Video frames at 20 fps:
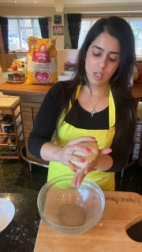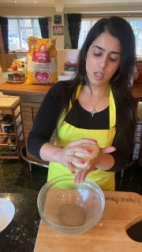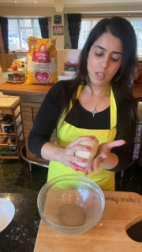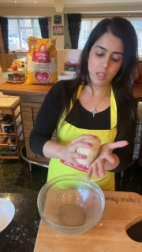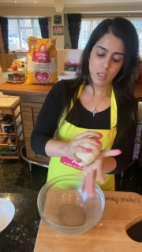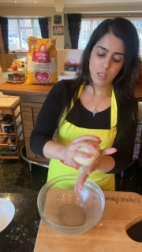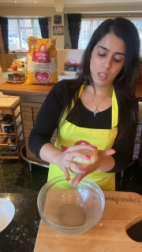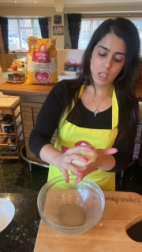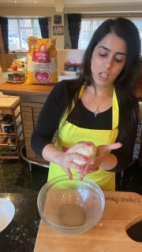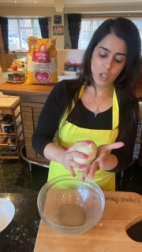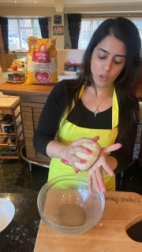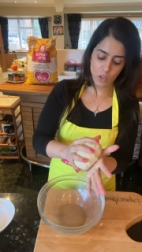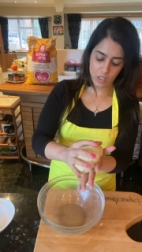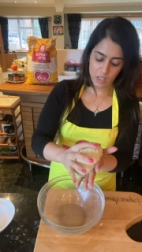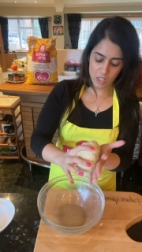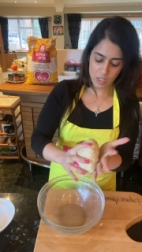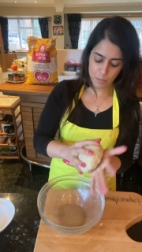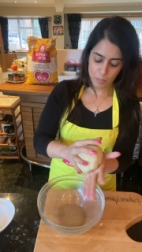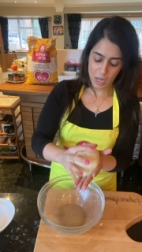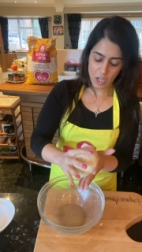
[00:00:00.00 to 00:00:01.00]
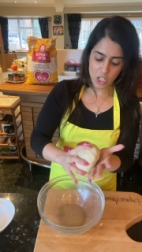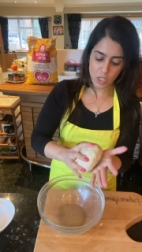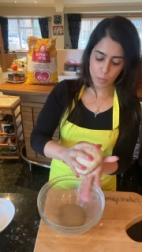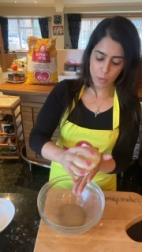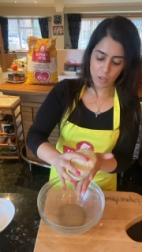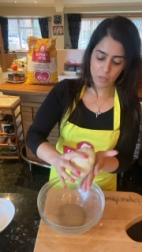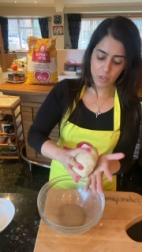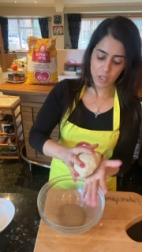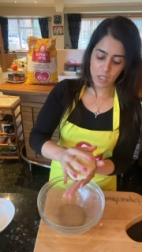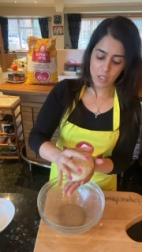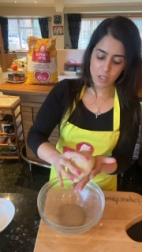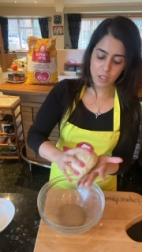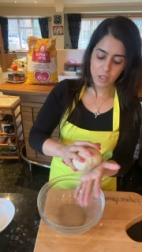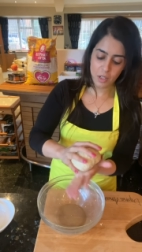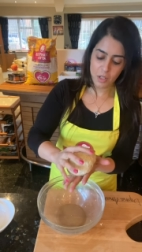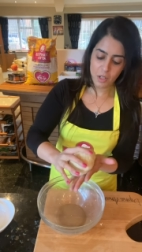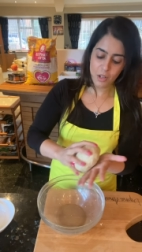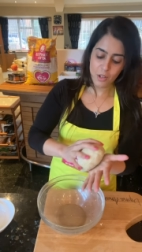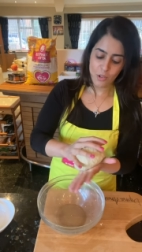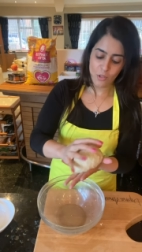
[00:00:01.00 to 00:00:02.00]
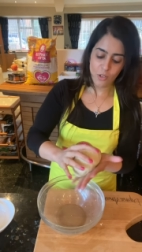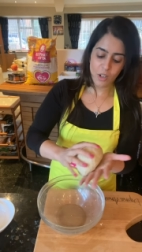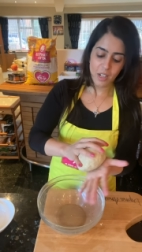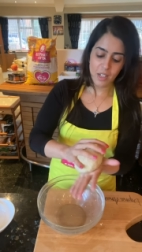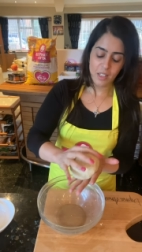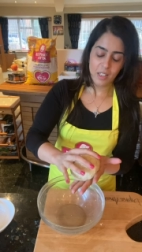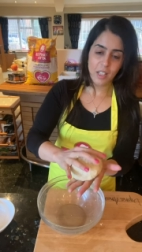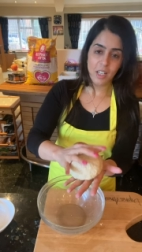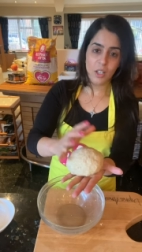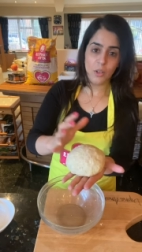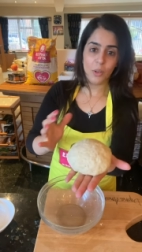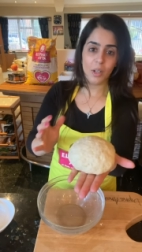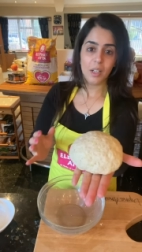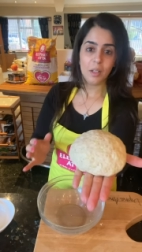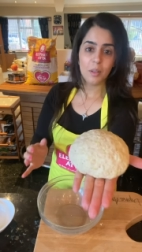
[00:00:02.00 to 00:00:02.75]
There you are. That's actually perfect. Right, there you are.